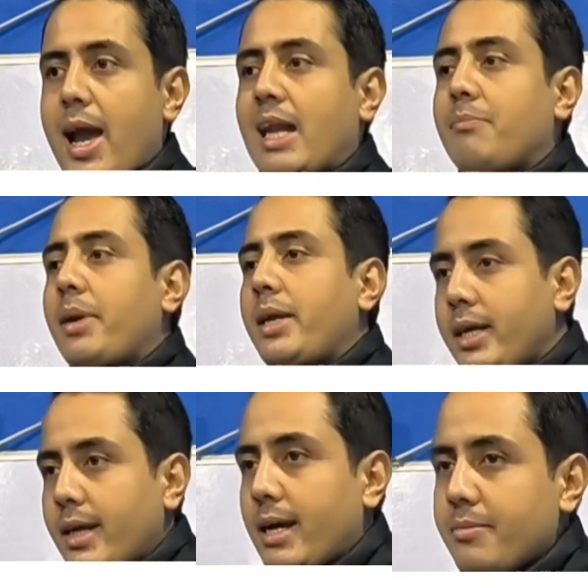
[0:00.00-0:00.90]
And
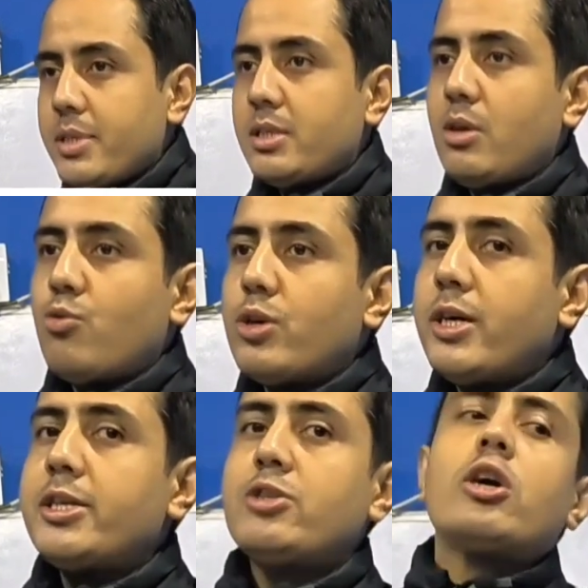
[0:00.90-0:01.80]
many times, the
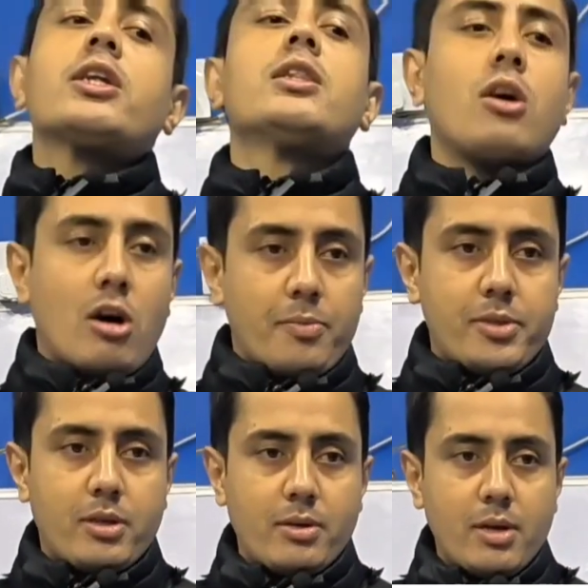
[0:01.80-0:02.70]
word is not in the
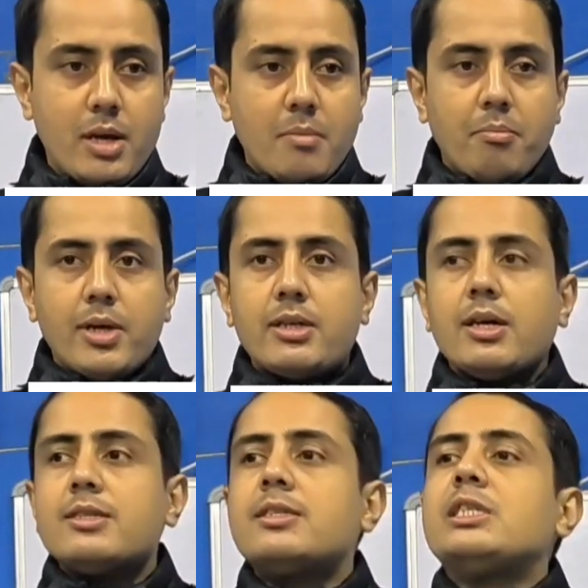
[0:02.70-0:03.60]
option, but
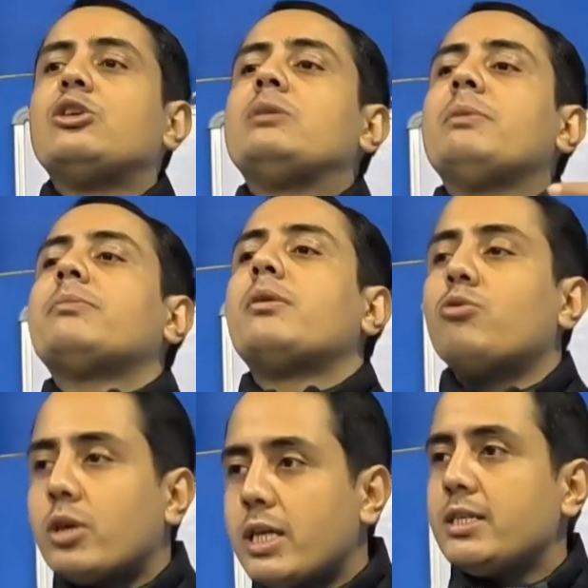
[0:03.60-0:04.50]
a synonym of the
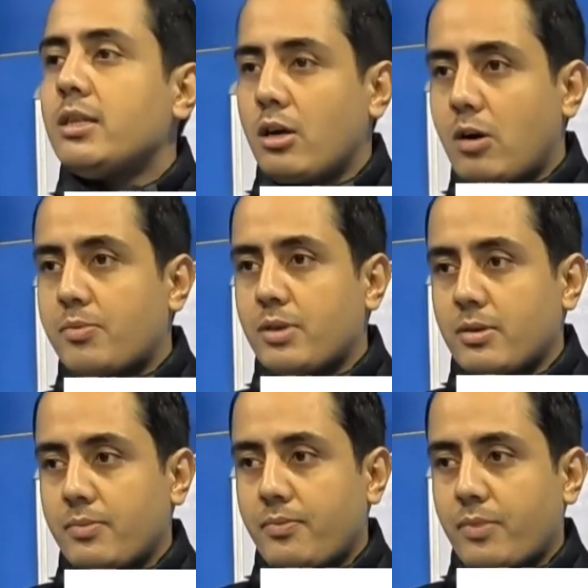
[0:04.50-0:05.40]
word is in the option.